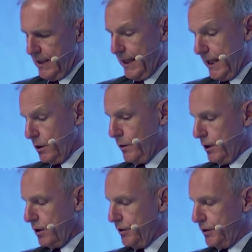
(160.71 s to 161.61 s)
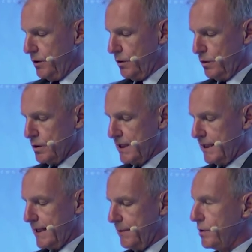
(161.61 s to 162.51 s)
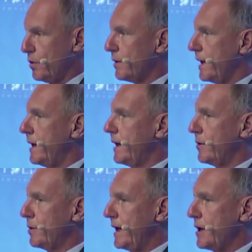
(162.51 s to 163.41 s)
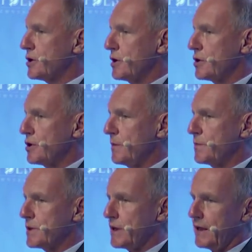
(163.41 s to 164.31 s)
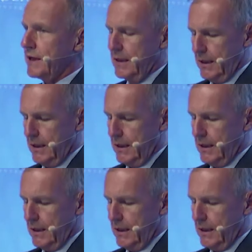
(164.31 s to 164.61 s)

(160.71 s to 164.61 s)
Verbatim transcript: And we'll continue to set up new re relationships uh,